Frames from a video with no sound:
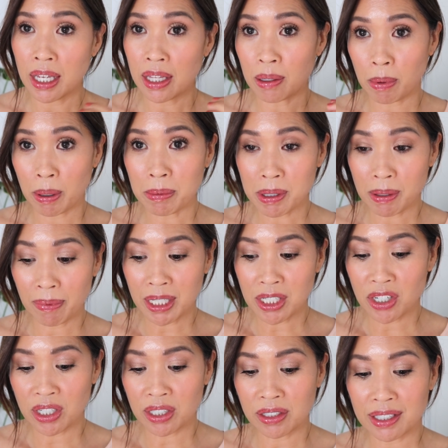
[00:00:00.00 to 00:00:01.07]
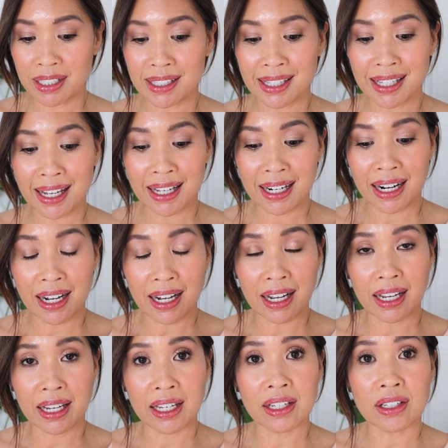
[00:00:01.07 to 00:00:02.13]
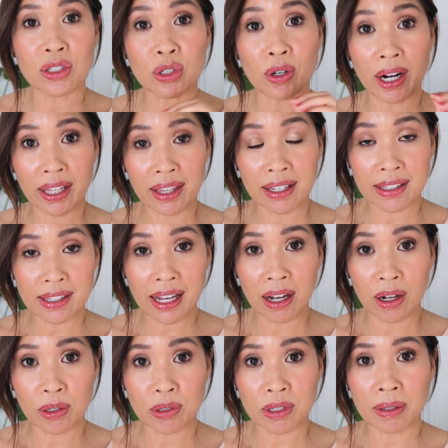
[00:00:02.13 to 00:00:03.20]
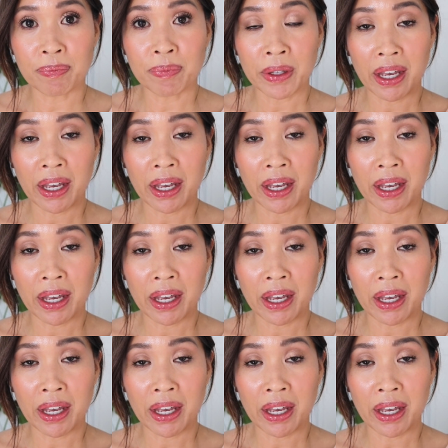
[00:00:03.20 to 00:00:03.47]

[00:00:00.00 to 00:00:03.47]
the premise of my channel is that I try things out